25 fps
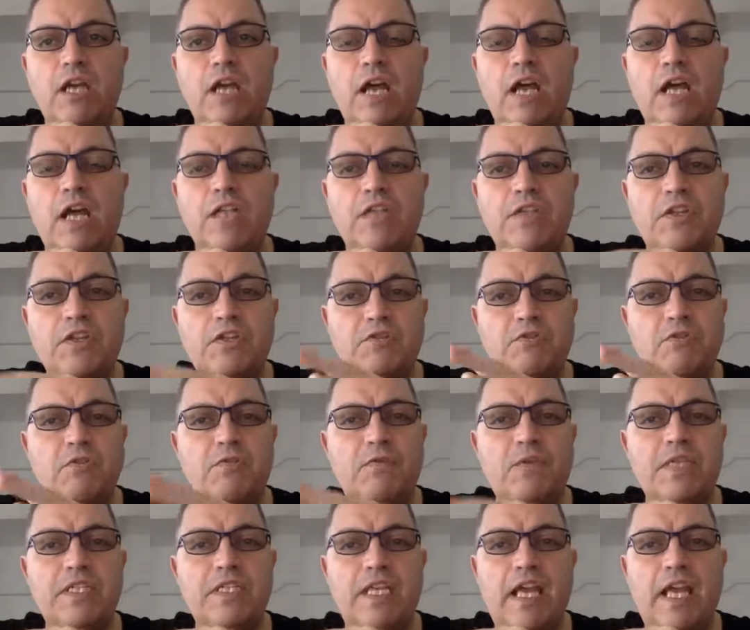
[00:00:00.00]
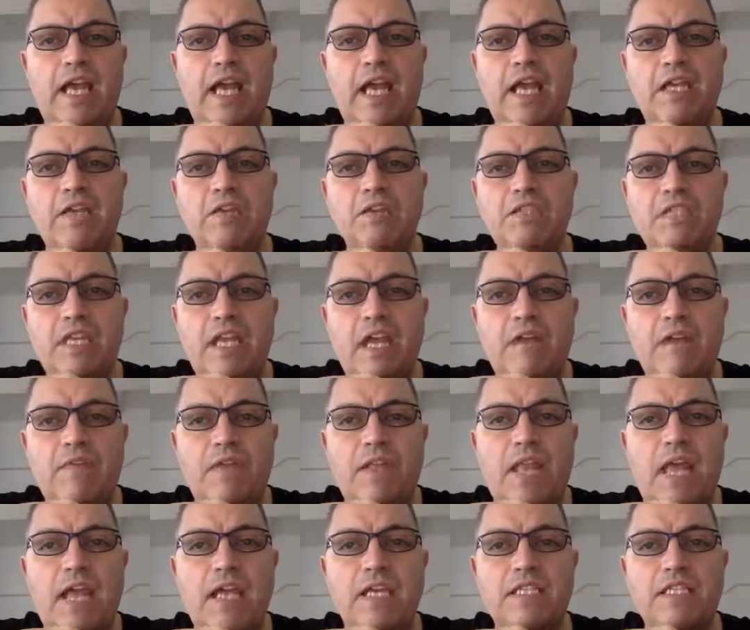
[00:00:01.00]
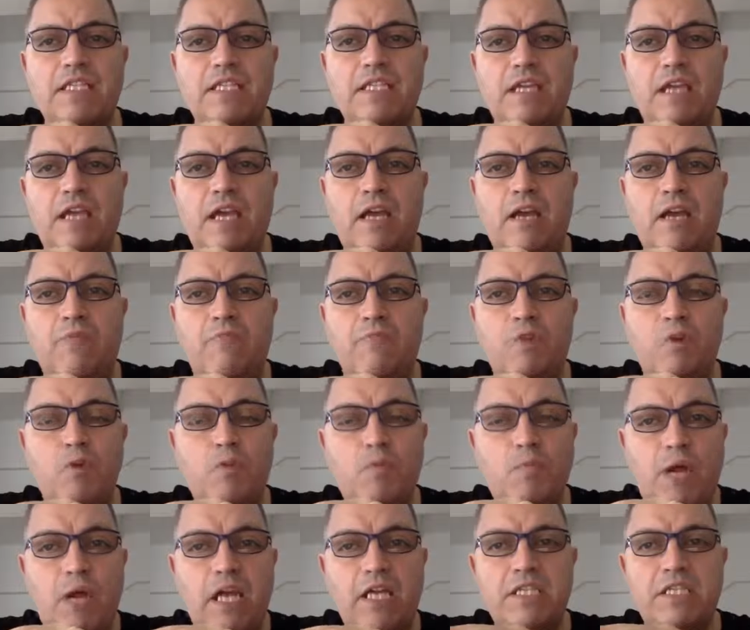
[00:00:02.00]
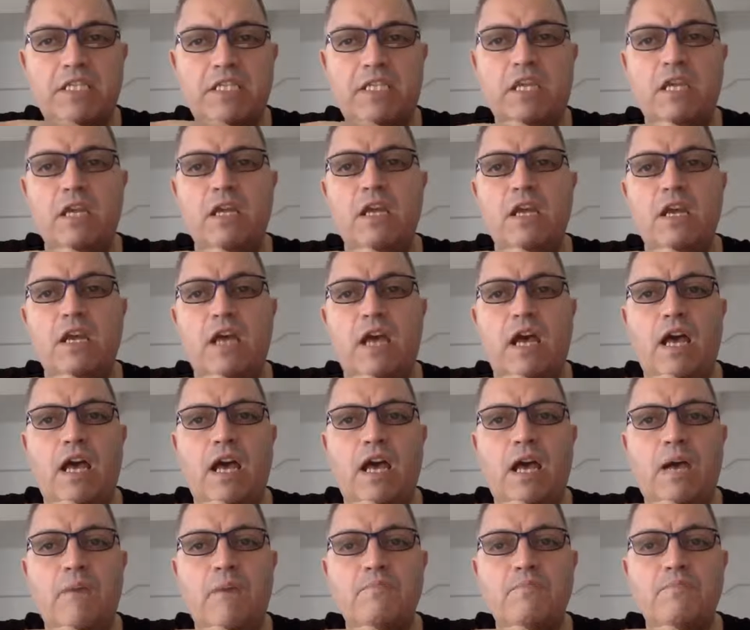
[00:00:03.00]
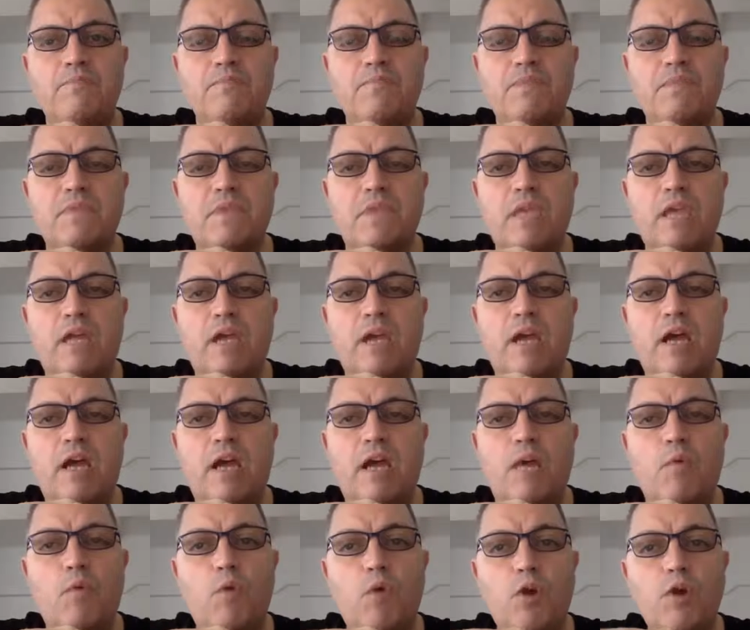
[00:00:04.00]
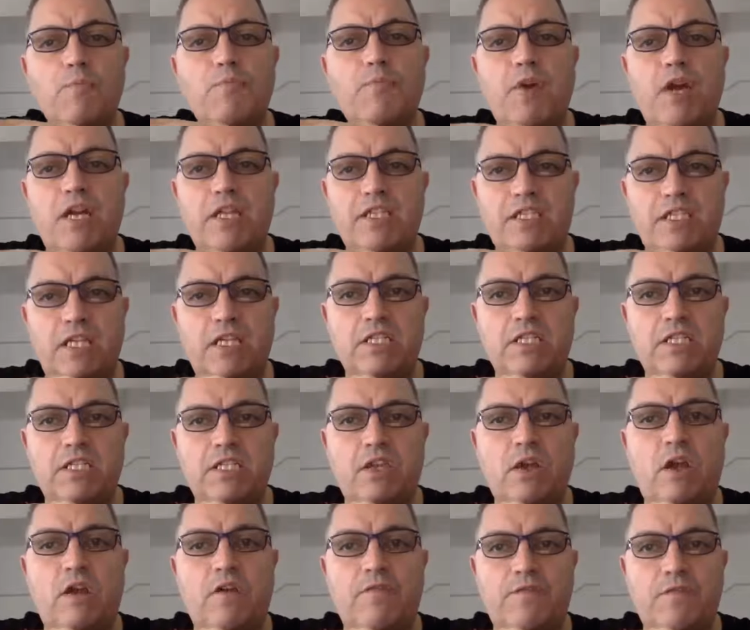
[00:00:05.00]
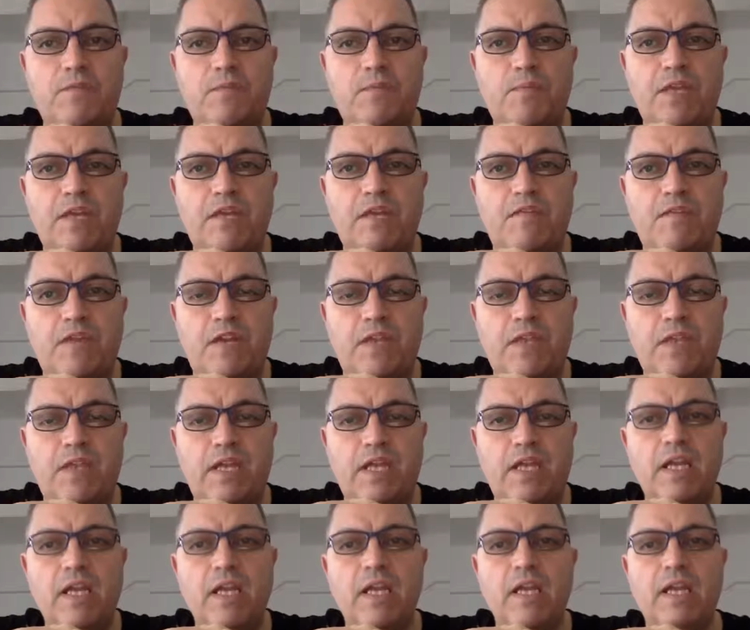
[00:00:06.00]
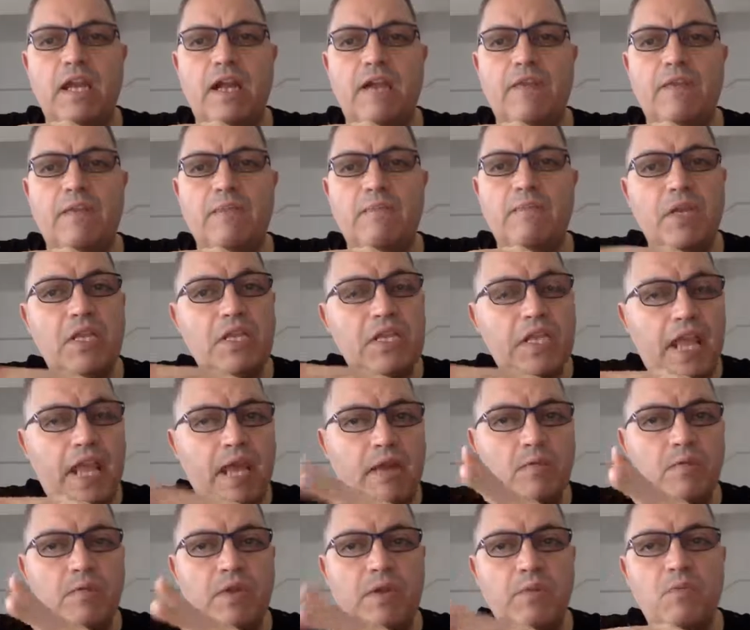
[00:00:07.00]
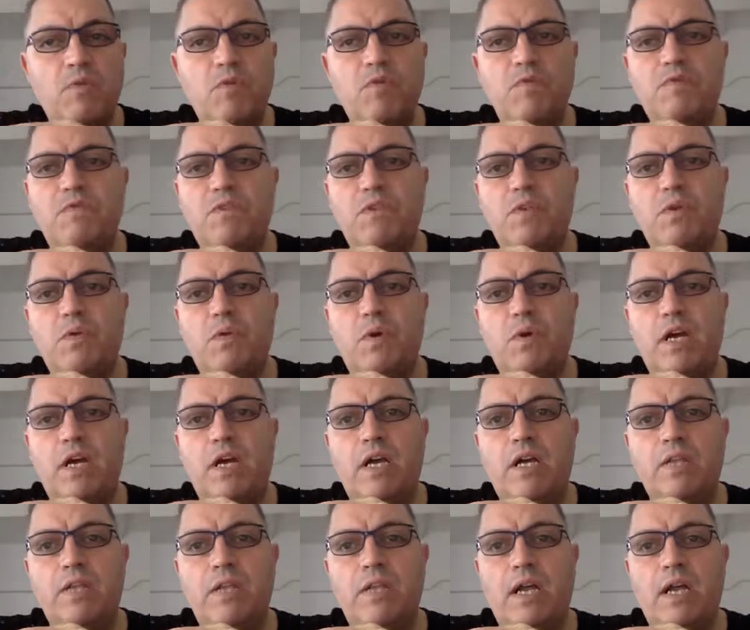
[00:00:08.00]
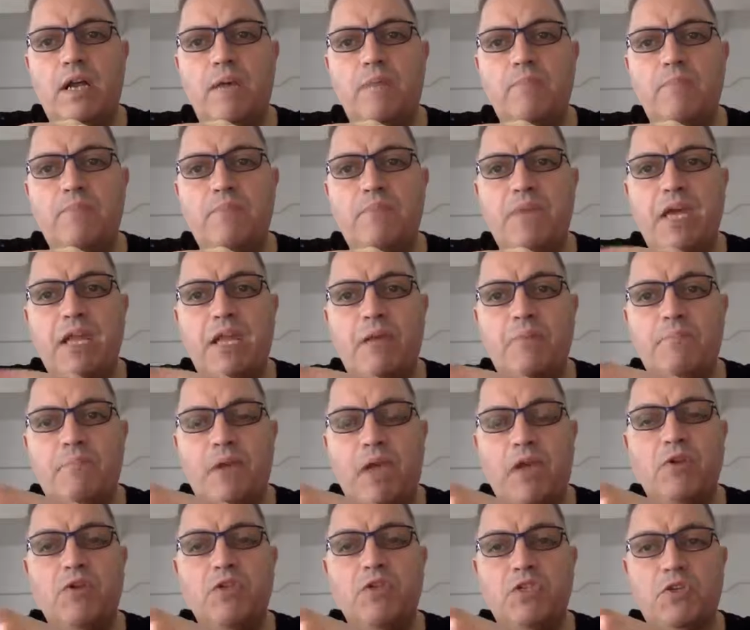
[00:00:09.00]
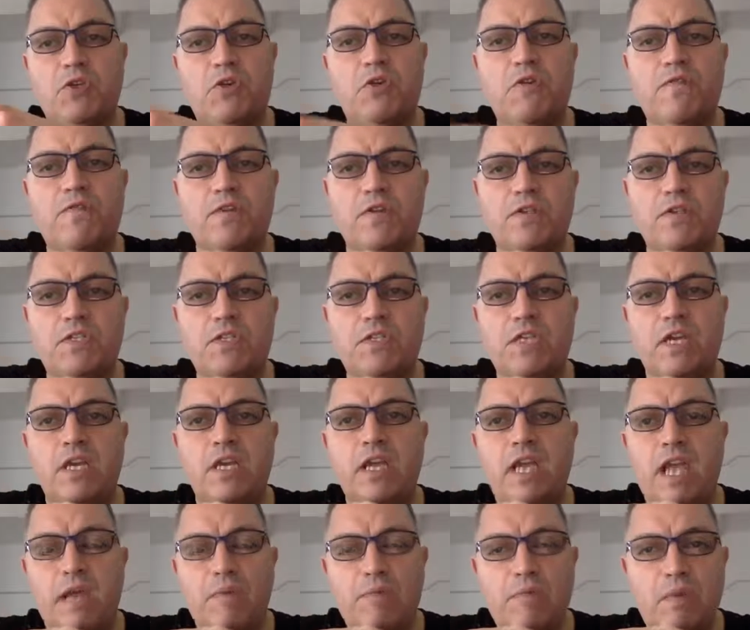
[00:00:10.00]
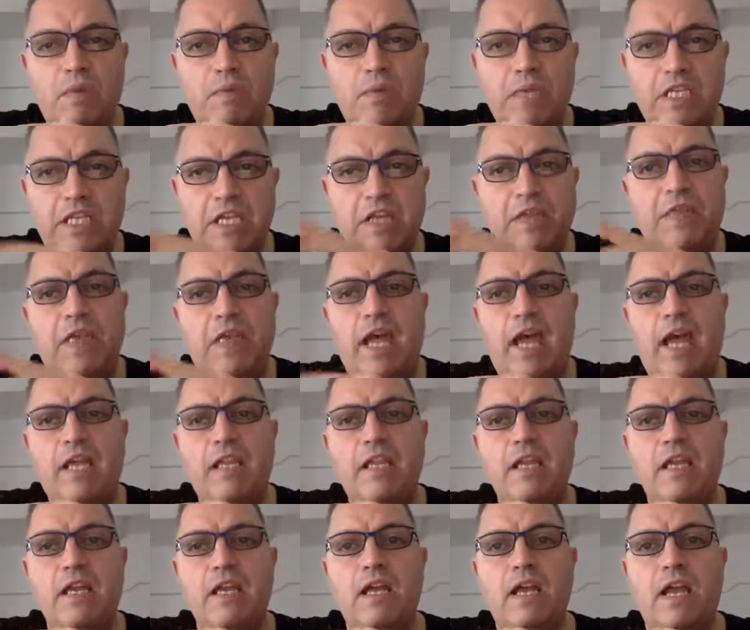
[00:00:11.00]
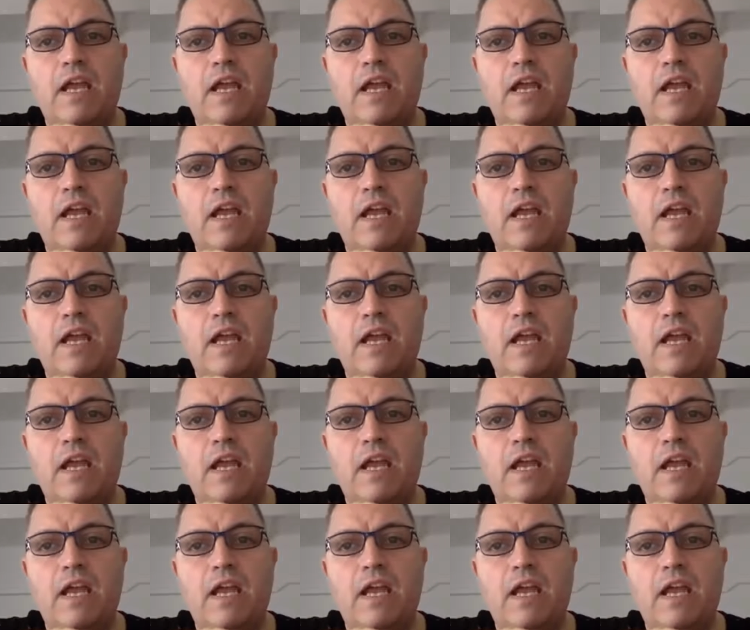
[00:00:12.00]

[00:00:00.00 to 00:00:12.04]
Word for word: Uh, the truth is, I, I, used to have a nice, uh, robust, uh, uh, WordPress install for peak funding. And then Bill and I, we moved to uh, uh, be- better servers. And when we did that,